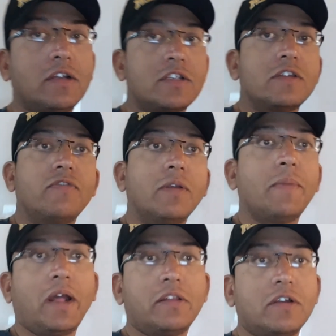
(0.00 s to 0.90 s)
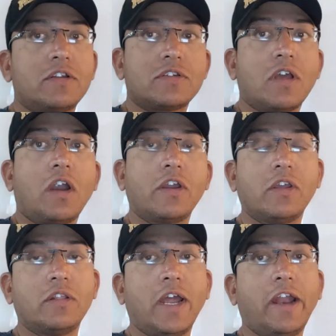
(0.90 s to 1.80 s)
different methods,
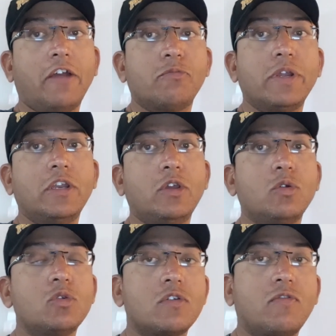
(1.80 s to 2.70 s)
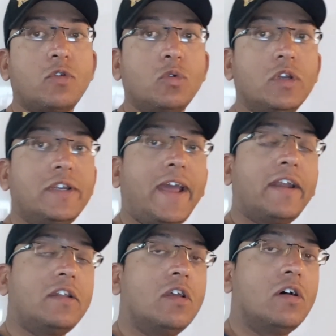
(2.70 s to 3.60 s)
sorry, that have been used to
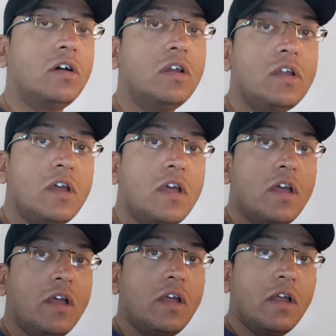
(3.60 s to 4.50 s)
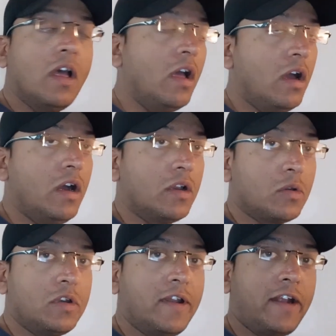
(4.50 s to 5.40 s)
detect the
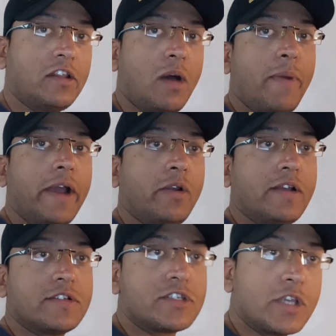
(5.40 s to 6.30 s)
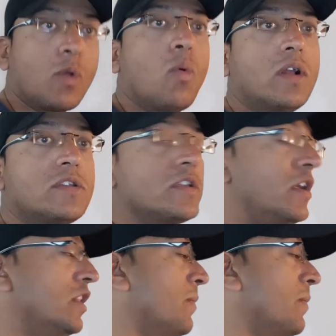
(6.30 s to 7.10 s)
amino acid sequence in the